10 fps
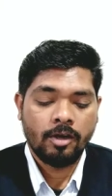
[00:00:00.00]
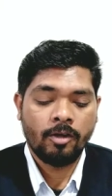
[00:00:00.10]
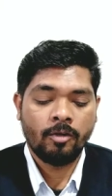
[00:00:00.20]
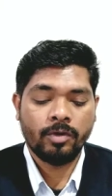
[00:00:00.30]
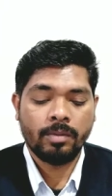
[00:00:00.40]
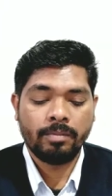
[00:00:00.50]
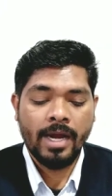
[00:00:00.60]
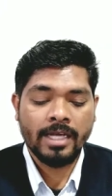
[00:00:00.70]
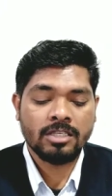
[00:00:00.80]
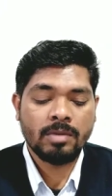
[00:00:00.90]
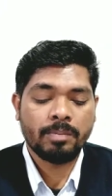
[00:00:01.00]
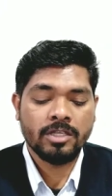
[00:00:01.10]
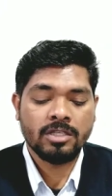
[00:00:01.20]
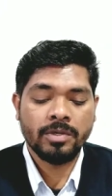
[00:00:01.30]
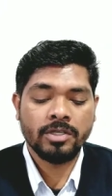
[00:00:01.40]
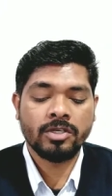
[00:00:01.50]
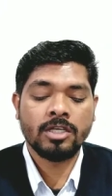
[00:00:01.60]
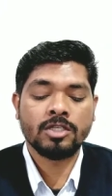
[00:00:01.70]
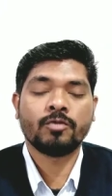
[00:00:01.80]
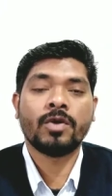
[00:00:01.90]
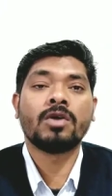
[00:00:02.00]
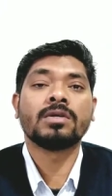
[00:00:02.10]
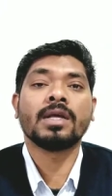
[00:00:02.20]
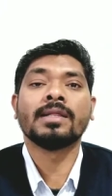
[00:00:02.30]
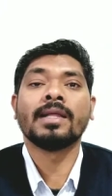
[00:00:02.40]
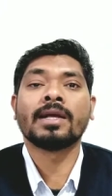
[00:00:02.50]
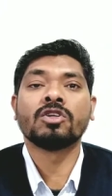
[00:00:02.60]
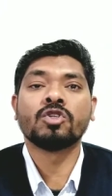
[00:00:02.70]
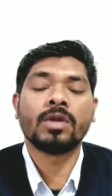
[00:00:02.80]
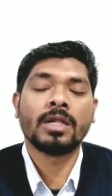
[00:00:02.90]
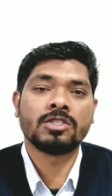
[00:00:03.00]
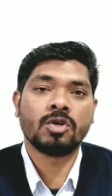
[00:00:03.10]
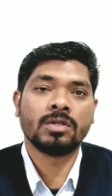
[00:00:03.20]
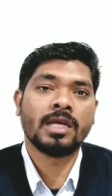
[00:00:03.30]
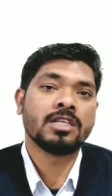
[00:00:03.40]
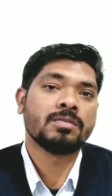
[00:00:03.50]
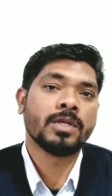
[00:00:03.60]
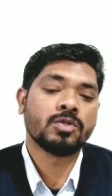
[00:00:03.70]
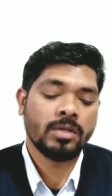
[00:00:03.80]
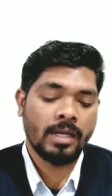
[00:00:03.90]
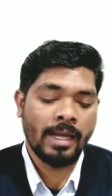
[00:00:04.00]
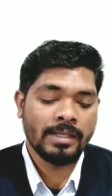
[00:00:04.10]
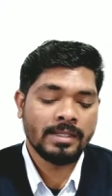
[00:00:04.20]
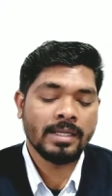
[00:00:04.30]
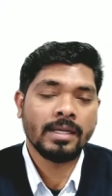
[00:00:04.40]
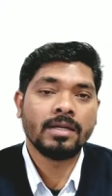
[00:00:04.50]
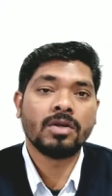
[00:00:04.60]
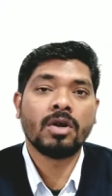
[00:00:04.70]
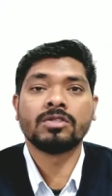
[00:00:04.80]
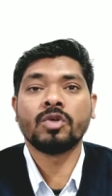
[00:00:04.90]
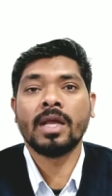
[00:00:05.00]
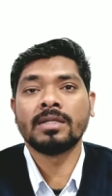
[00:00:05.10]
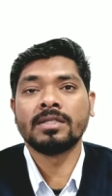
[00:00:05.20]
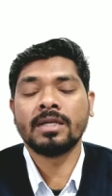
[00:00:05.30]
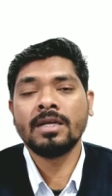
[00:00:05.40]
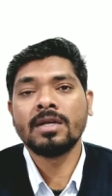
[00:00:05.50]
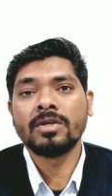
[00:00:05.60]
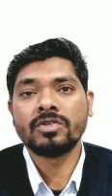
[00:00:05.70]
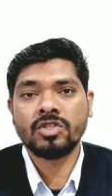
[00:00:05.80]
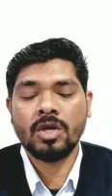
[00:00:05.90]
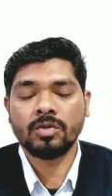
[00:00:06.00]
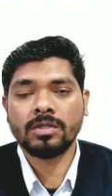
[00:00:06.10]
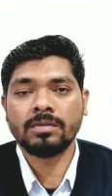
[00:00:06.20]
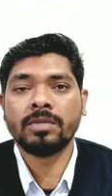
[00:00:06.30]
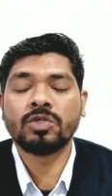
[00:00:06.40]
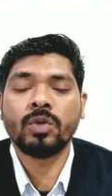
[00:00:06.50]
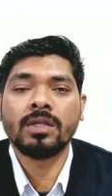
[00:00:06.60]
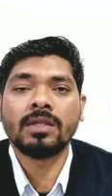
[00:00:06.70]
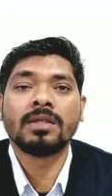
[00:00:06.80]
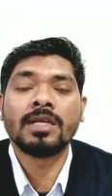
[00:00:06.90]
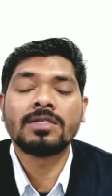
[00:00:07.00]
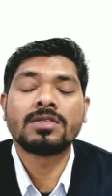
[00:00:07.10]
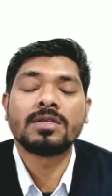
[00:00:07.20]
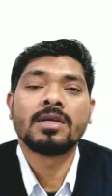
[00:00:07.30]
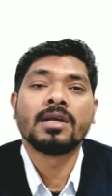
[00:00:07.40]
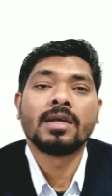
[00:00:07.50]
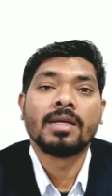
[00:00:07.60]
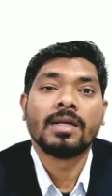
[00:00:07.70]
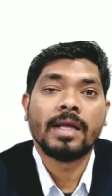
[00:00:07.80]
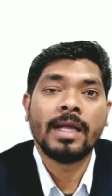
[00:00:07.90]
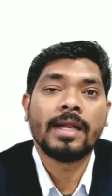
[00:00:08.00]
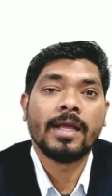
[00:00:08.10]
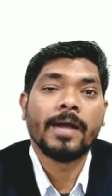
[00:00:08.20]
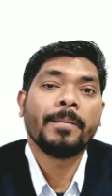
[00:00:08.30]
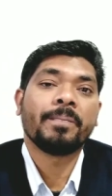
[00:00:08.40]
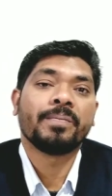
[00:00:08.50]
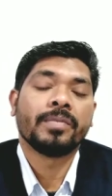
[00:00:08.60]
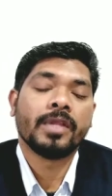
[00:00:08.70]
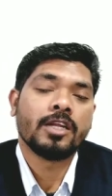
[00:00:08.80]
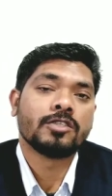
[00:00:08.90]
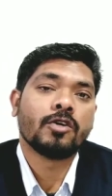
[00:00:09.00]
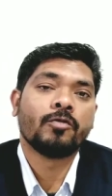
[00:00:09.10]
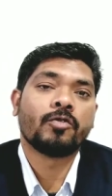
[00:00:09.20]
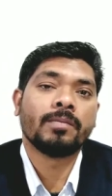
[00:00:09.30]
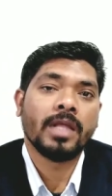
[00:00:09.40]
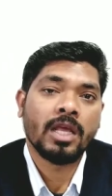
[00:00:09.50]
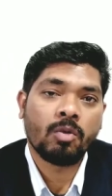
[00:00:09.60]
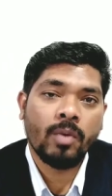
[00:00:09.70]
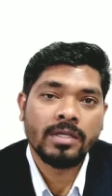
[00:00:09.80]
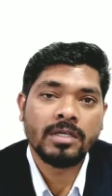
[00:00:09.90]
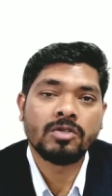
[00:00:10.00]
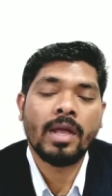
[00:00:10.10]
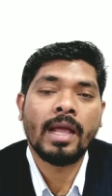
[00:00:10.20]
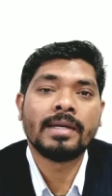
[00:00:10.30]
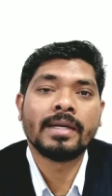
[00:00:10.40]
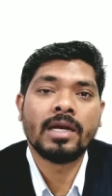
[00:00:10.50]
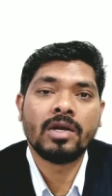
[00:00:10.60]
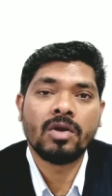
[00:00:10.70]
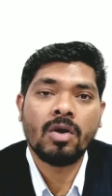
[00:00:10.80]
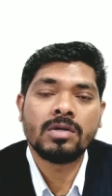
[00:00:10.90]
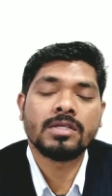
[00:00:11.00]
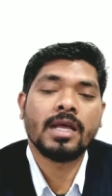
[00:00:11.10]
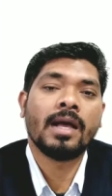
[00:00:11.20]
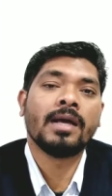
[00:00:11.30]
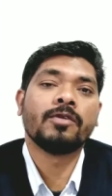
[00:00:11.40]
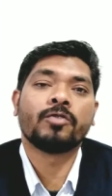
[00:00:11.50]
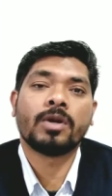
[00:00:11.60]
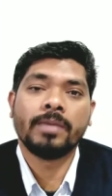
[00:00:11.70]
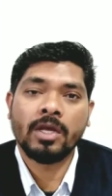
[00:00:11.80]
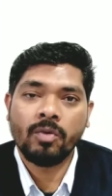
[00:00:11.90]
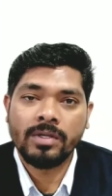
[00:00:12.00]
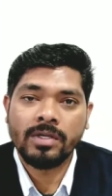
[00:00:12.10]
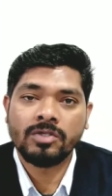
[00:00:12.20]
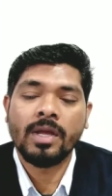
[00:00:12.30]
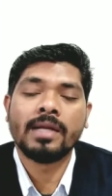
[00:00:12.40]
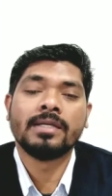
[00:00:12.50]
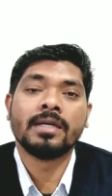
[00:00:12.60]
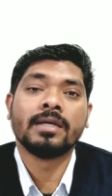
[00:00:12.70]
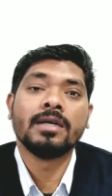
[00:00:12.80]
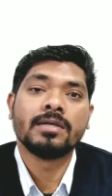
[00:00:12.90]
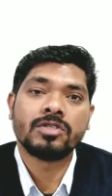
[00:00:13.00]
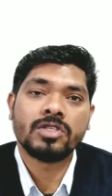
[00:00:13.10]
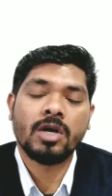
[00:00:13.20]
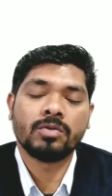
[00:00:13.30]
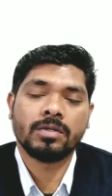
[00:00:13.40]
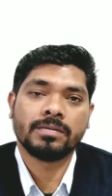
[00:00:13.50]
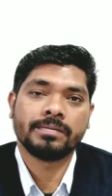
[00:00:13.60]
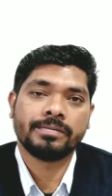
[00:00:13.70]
of maximum precipitation is found in the equatorial zone that is between 8 degree north to 8 degree south. Between this area that is from equator to 8 degree north and from equator to 8 degree south.